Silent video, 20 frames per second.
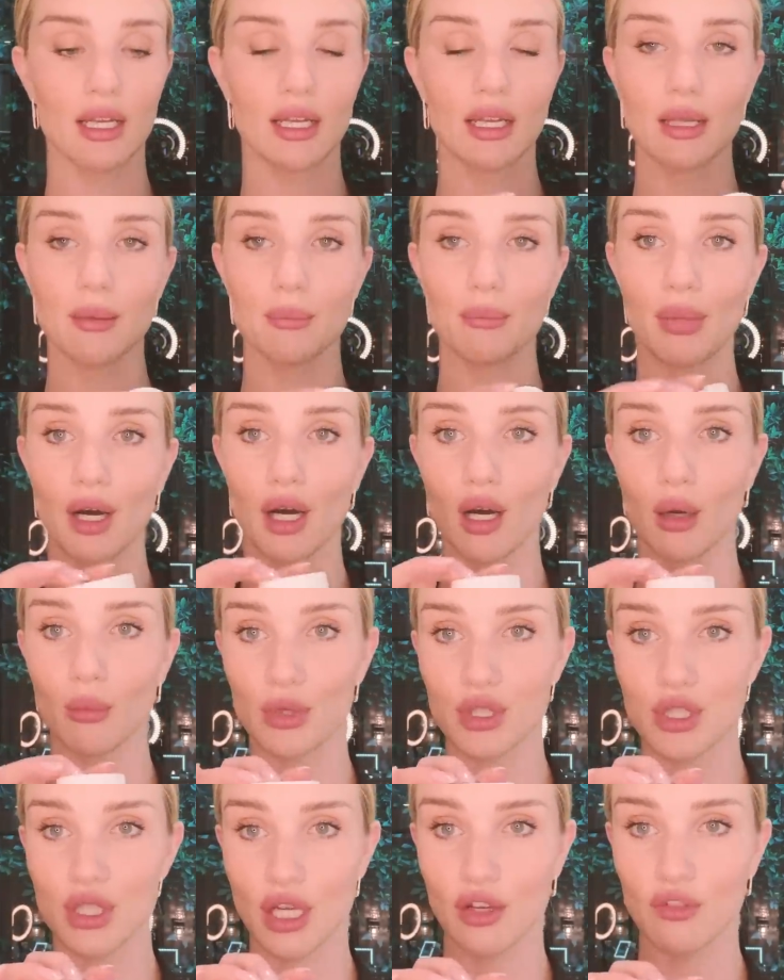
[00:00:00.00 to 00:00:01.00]
lip balm,
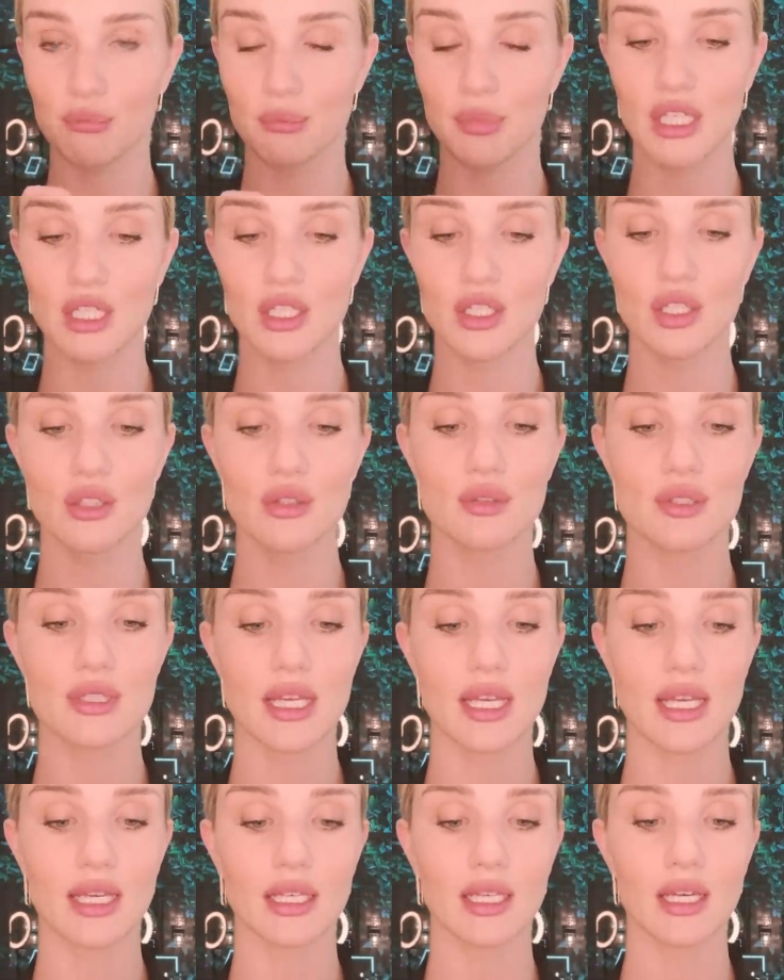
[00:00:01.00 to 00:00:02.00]
which I've been
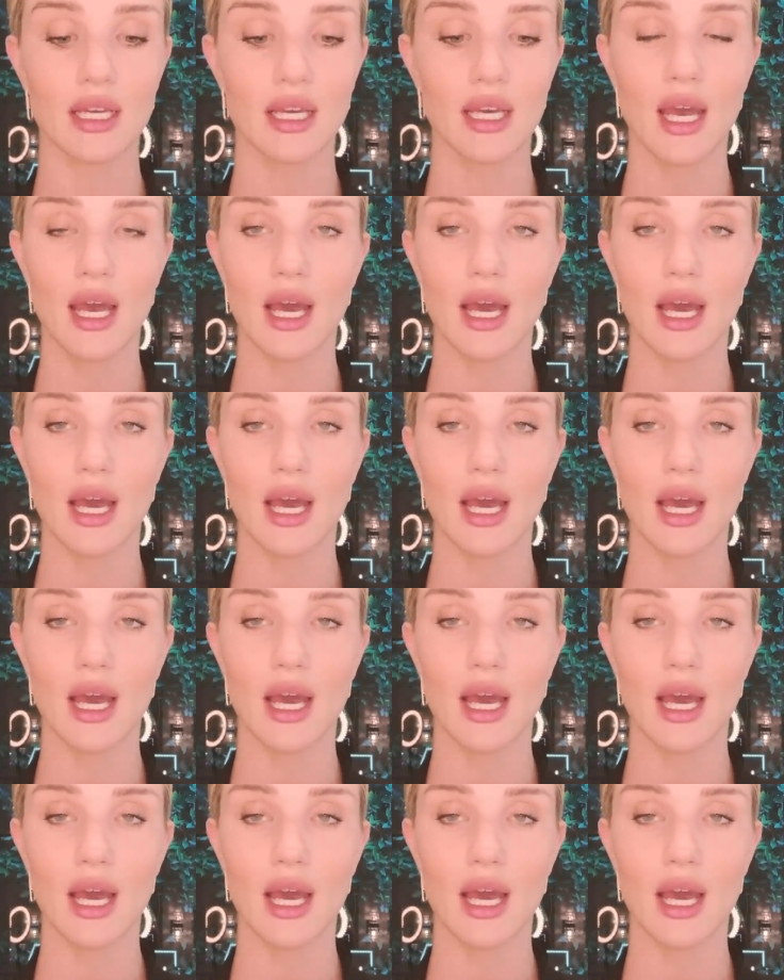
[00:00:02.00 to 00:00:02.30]
using.